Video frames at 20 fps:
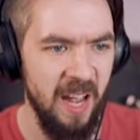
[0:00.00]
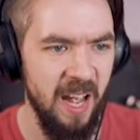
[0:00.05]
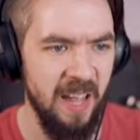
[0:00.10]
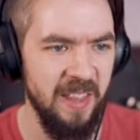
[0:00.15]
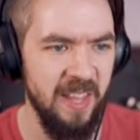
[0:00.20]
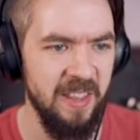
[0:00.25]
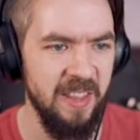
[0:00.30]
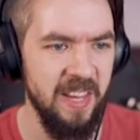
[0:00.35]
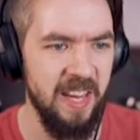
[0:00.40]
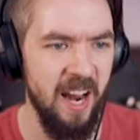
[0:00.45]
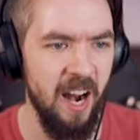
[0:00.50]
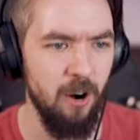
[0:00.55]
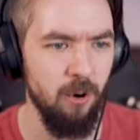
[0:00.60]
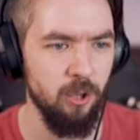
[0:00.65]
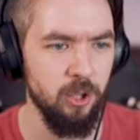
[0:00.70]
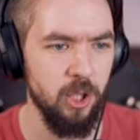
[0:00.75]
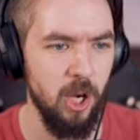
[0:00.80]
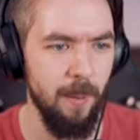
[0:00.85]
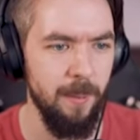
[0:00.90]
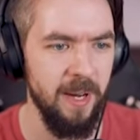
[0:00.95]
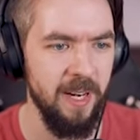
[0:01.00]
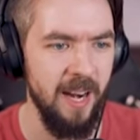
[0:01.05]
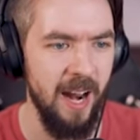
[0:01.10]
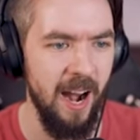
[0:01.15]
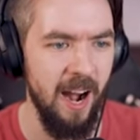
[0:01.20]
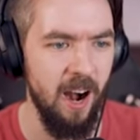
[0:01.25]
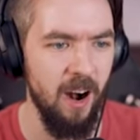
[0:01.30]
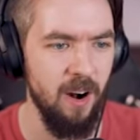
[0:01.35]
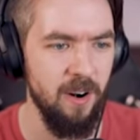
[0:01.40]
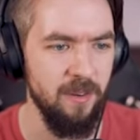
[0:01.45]
And then the arrows come in
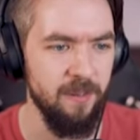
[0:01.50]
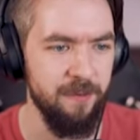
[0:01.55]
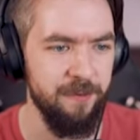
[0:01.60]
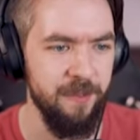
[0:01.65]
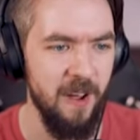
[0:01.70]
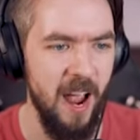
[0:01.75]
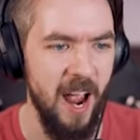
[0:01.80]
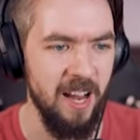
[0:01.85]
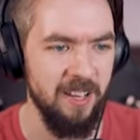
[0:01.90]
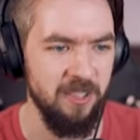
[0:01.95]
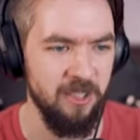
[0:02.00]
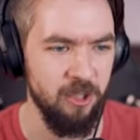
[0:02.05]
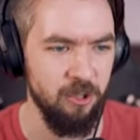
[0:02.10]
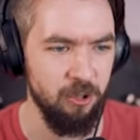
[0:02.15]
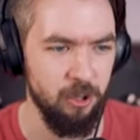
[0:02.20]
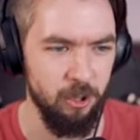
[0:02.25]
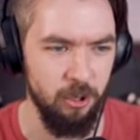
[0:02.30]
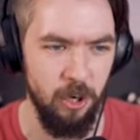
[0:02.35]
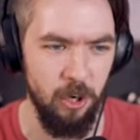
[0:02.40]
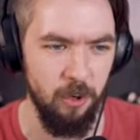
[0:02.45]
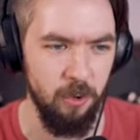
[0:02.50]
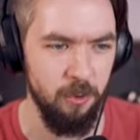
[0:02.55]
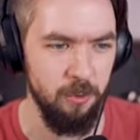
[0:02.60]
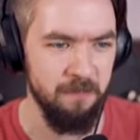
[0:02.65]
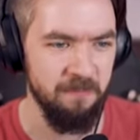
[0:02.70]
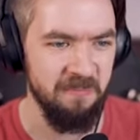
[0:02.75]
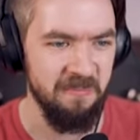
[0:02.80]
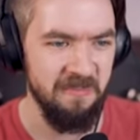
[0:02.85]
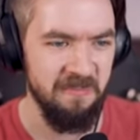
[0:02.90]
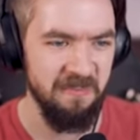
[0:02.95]
hard and fast and true.
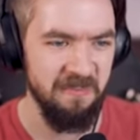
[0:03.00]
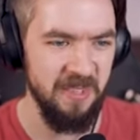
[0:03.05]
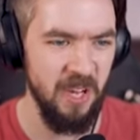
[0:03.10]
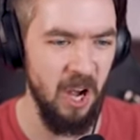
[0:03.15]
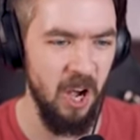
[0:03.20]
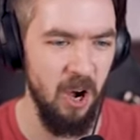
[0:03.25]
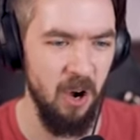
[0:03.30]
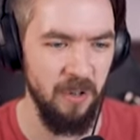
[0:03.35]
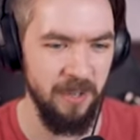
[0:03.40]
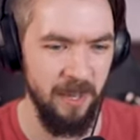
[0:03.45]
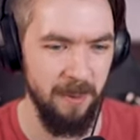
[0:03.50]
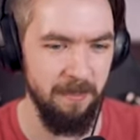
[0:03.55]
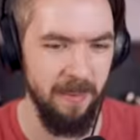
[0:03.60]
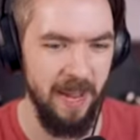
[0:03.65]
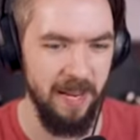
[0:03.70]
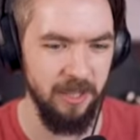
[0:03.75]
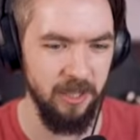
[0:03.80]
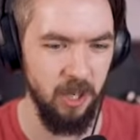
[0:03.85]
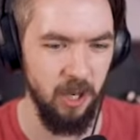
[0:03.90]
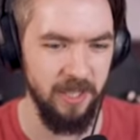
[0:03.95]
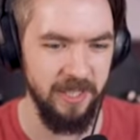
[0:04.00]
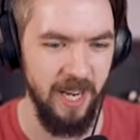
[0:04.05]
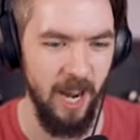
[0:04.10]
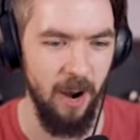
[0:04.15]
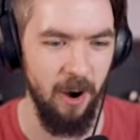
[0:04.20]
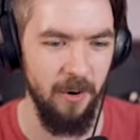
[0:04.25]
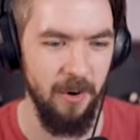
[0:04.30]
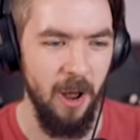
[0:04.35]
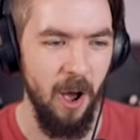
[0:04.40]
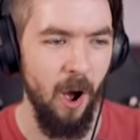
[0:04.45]
Oh, the men go
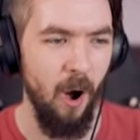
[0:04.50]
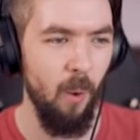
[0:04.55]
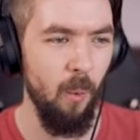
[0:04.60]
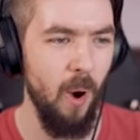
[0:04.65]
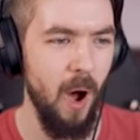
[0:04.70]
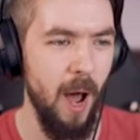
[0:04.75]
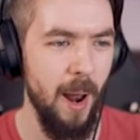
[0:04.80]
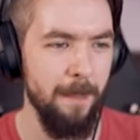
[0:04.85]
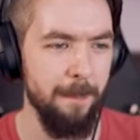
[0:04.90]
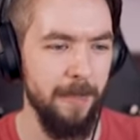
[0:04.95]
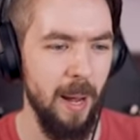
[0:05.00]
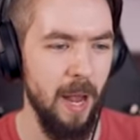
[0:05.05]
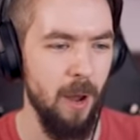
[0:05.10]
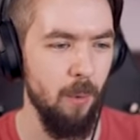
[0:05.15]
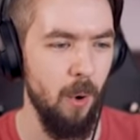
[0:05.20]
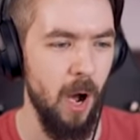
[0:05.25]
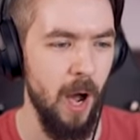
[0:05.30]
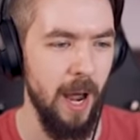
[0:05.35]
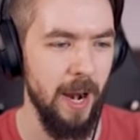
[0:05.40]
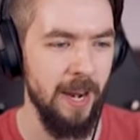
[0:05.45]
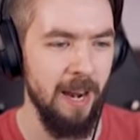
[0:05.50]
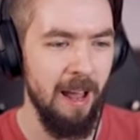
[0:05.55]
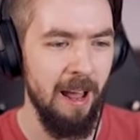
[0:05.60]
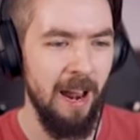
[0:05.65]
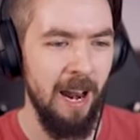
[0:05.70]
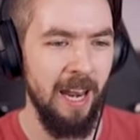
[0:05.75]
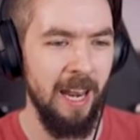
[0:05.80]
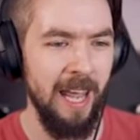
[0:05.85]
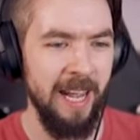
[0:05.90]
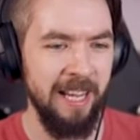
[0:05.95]
down one by one
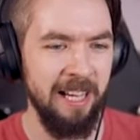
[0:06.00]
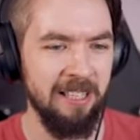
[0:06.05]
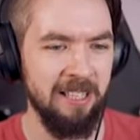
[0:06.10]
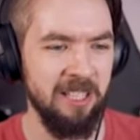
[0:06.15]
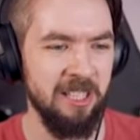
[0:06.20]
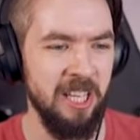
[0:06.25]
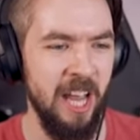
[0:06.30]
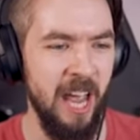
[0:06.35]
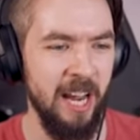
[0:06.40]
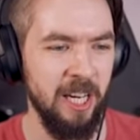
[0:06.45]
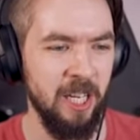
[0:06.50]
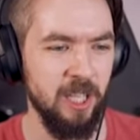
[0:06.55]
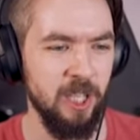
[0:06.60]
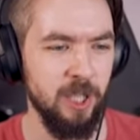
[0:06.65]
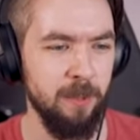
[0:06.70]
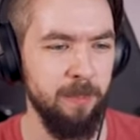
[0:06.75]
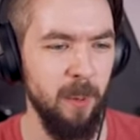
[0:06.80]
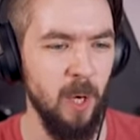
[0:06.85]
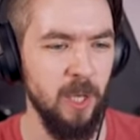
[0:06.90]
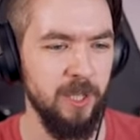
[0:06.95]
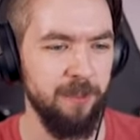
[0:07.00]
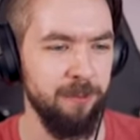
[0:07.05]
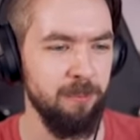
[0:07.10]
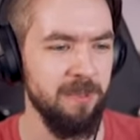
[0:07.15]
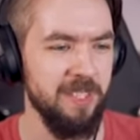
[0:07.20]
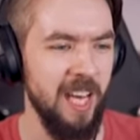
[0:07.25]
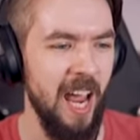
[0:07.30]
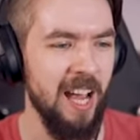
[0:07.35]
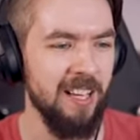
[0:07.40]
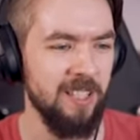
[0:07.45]
like a sack of spuds
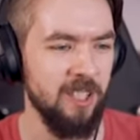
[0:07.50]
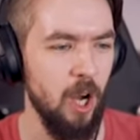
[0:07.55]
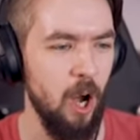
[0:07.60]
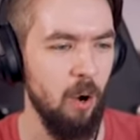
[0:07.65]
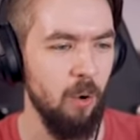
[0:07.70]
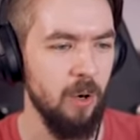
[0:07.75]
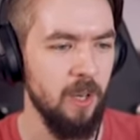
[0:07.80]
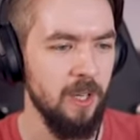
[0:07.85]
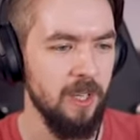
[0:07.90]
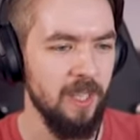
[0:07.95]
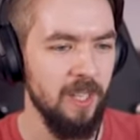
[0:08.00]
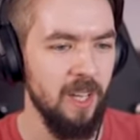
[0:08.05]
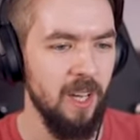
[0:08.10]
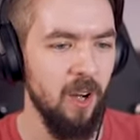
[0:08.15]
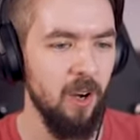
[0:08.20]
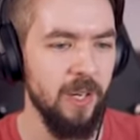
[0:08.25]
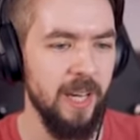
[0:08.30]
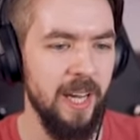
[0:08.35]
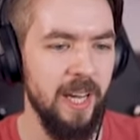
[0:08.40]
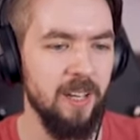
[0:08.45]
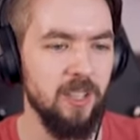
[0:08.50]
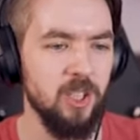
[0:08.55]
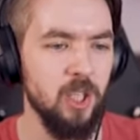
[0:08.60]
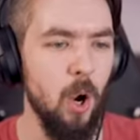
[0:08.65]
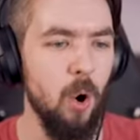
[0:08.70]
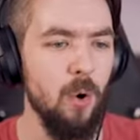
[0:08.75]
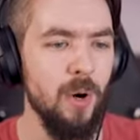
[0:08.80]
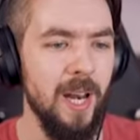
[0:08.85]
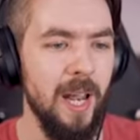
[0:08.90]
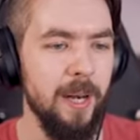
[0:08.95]
from Tesco. Okay,
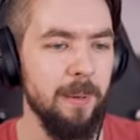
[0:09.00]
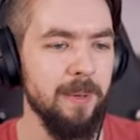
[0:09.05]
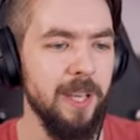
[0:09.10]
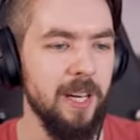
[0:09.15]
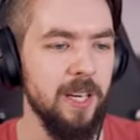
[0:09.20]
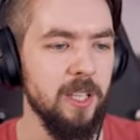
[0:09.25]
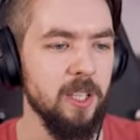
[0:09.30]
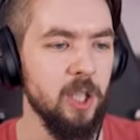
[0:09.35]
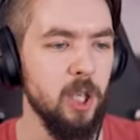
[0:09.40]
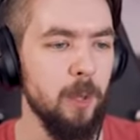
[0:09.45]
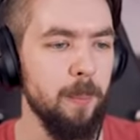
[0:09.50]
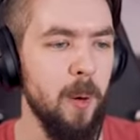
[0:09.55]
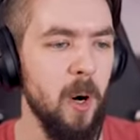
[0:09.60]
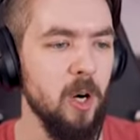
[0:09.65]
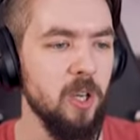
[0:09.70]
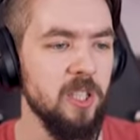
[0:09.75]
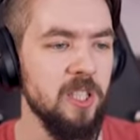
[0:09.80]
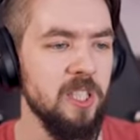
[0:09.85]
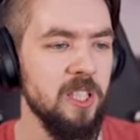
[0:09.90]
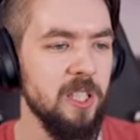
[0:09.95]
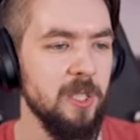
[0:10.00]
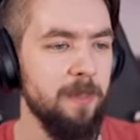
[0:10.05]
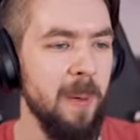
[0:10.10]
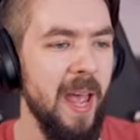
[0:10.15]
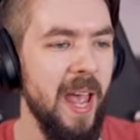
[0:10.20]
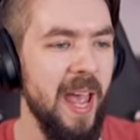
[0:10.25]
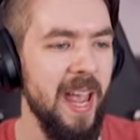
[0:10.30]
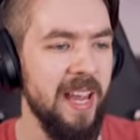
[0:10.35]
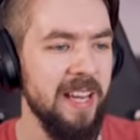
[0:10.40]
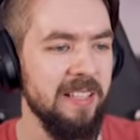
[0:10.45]
don't let him get into your personal
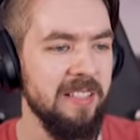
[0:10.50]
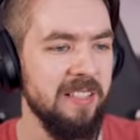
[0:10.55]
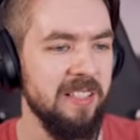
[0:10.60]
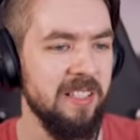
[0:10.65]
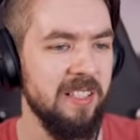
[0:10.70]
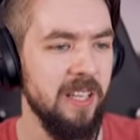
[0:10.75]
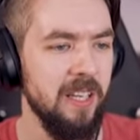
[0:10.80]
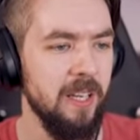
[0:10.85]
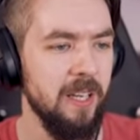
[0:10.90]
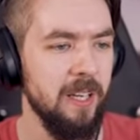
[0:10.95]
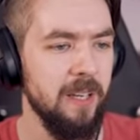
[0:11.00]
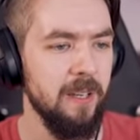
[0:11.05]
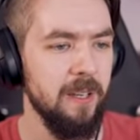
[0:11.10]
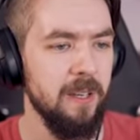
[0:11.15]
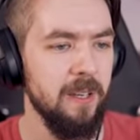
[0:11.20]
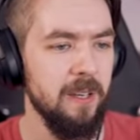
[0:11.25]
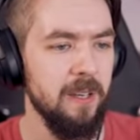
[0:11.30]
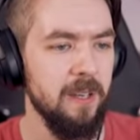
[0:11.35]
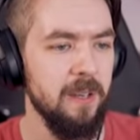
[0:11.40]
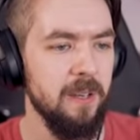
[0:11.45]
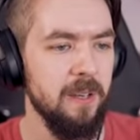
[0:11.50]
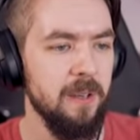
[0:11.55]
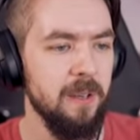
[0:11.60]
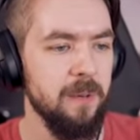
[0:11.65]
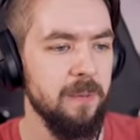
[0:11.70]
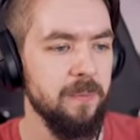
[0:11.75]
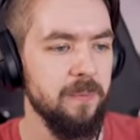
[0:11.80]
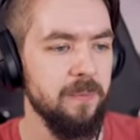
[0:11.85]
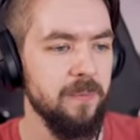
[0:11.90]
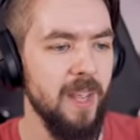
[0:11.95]
space.
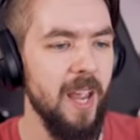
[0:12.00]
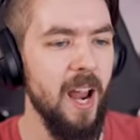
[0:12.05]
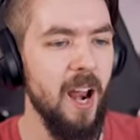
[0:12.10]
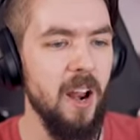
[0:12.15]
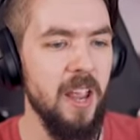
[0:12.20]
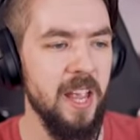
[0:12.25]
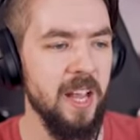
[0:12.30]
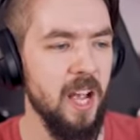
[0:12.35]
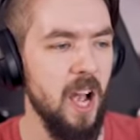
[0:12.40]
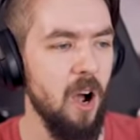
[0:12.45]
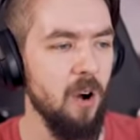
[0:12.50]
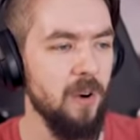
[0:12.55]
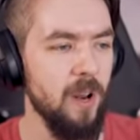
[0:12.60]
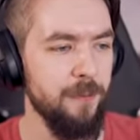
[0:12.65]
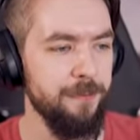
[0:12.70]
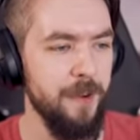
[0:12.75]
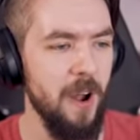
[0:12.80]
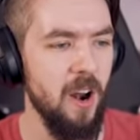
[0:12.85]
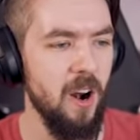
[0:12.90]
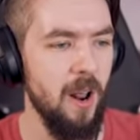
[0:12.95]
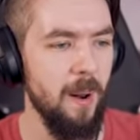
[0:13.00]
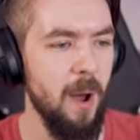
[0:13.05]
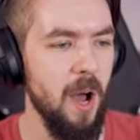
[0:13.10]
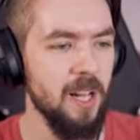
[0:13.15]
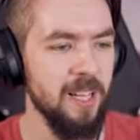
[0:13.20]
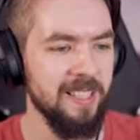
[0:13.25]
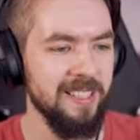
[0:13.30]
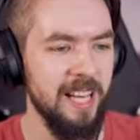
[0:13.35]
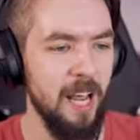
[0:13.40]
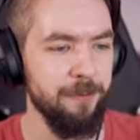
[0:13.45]
There you go. Now fire,
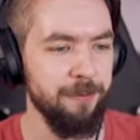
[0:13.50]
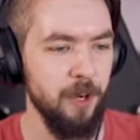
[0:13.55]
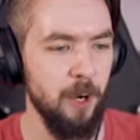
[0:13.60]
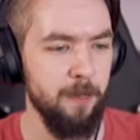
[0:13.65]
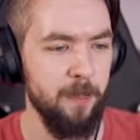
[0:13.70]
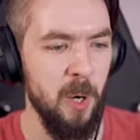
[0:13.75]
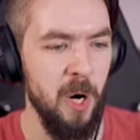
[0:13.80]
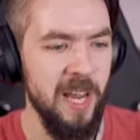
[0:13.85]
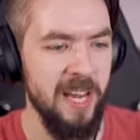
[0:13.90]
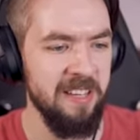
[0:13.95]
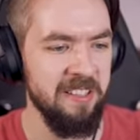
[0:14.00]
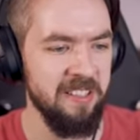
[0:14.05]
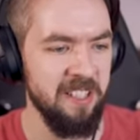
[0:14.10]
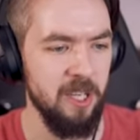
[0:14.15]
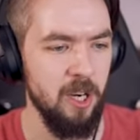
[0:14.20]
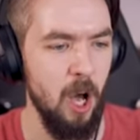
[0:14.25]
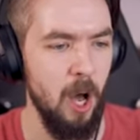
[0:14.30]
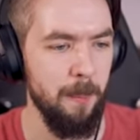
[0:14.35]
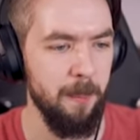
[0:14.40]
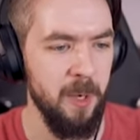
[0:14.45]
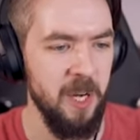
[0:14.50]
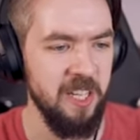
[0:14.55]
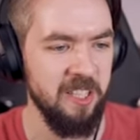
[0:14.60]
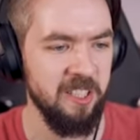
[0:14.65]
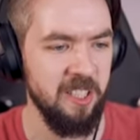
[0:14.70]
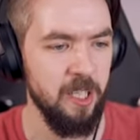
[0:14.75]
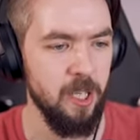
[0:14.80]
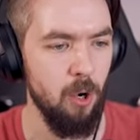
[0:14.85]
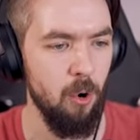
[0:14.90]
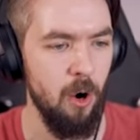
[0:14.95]
all that's left are priests, and all
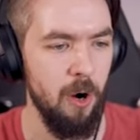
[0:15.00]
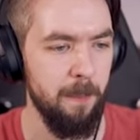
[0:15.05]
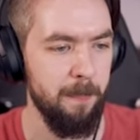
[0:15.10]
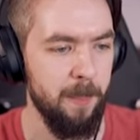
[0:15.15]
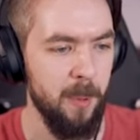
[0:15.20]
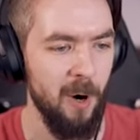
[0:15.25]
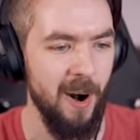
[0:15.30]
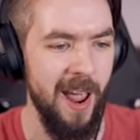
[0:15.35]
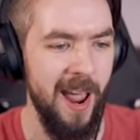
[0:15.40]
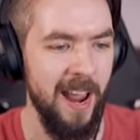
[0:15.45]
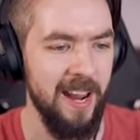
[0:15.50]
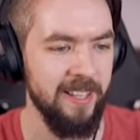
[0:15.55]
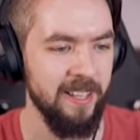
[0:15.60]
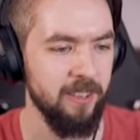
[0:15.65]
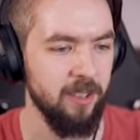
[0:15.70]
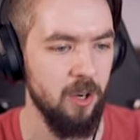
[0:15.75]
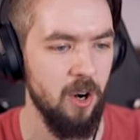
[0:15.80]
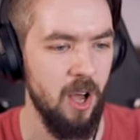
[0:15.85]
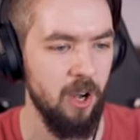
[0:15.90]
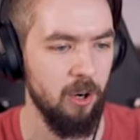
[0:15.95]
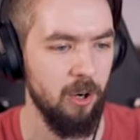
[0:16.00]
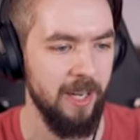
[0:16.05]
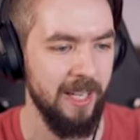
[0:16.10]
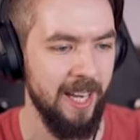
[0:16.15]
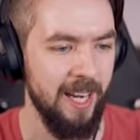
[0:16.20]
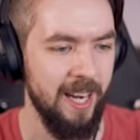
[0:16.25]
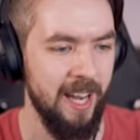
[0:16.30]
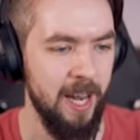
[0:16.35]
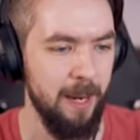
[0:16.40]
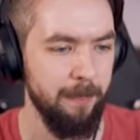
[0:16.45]
priests can do are pray that they're not going to
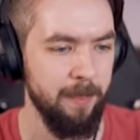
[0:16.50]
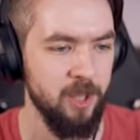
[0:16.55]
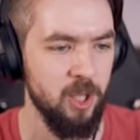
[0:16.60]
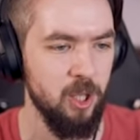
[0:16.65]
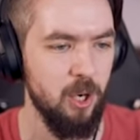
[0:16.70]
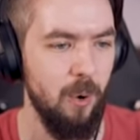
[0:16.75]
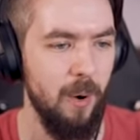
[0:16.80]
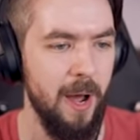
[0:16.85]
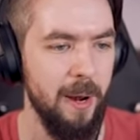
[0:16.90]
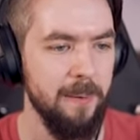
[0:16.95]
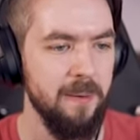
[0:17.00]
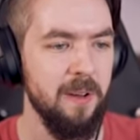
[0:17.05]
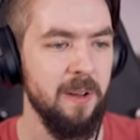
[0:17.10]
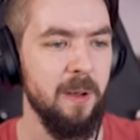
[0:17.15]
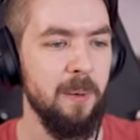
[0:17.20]
get hit. But you know what?